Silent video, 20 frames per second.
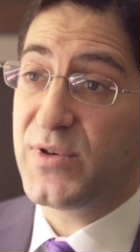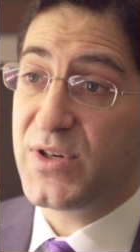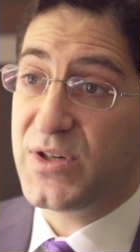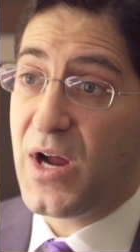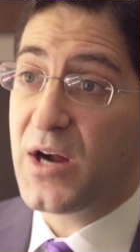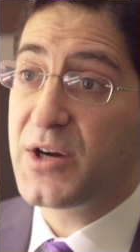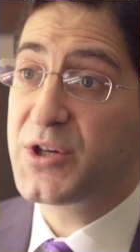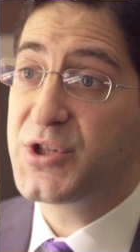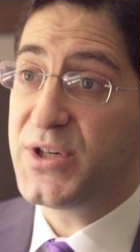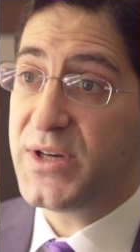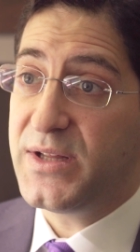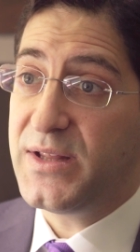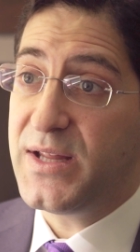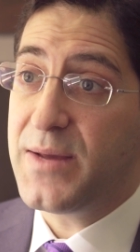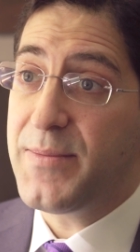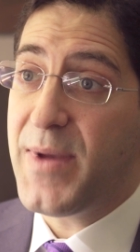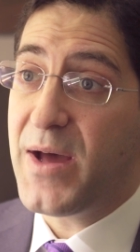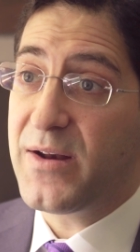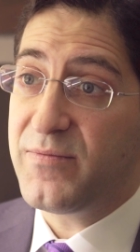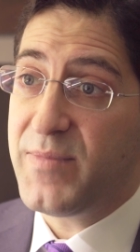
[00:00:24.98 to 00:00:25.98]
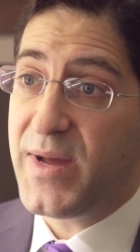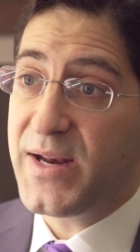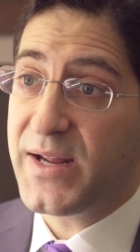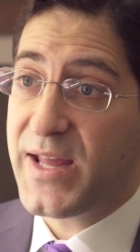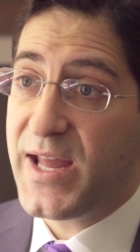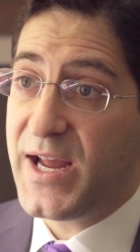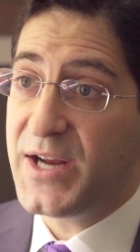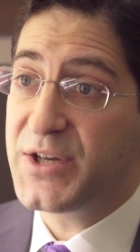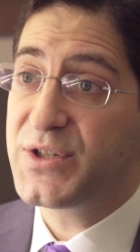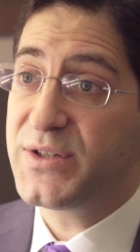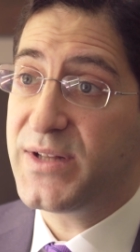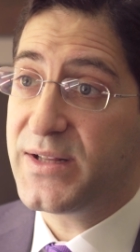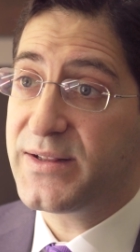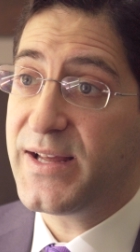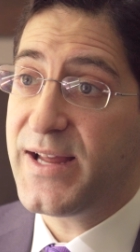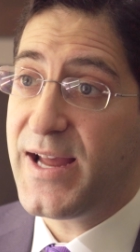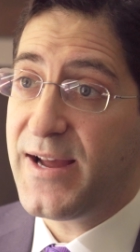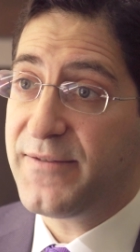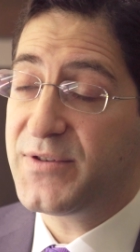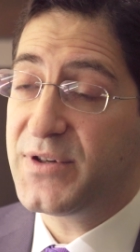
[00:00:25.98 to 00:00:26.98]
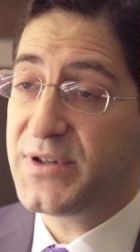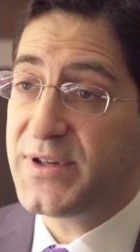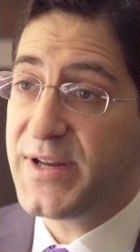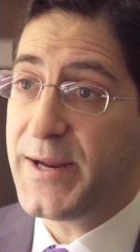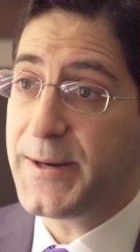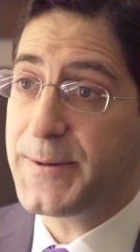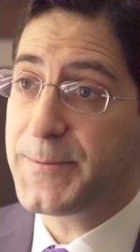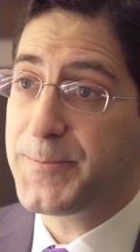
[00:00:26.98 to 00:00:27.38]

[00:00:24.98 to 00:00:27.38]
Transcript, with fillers: reduction in the amount of medication that they have to take.